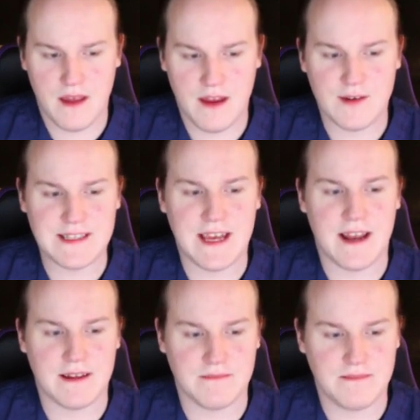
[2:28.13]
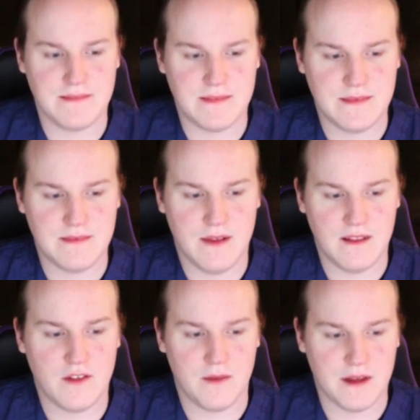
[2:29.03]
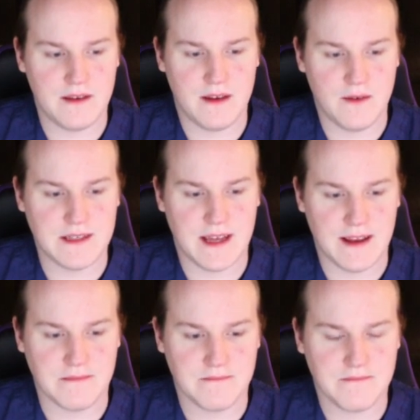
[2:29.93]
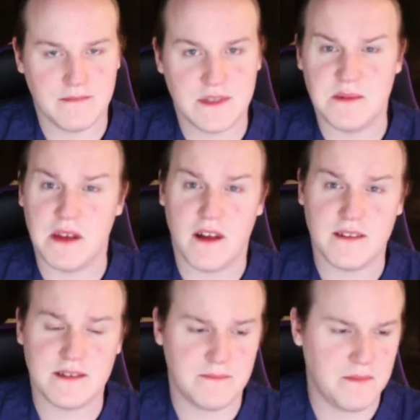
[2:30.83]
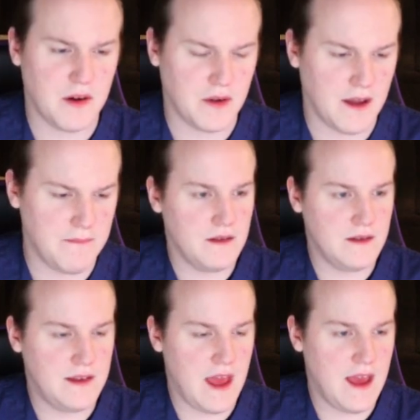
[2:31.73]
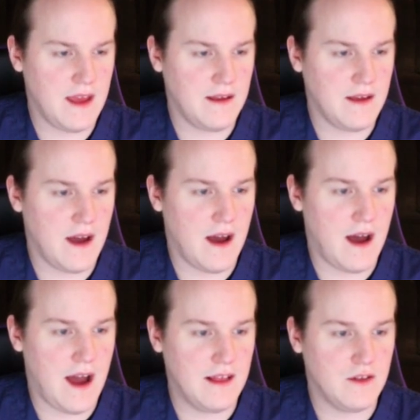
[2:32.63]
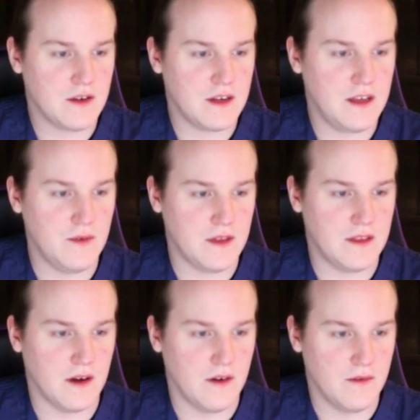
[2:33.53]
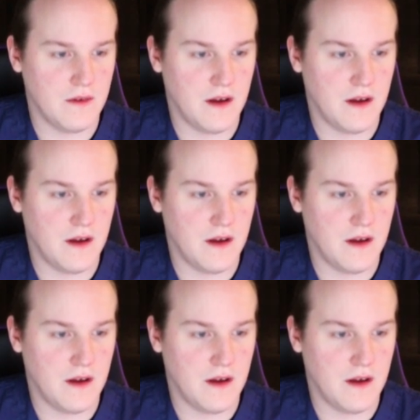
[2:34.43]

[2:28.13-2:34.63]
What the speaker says: irritating, a little bit irritating, to be honest, but okay. Dang, I look cute though.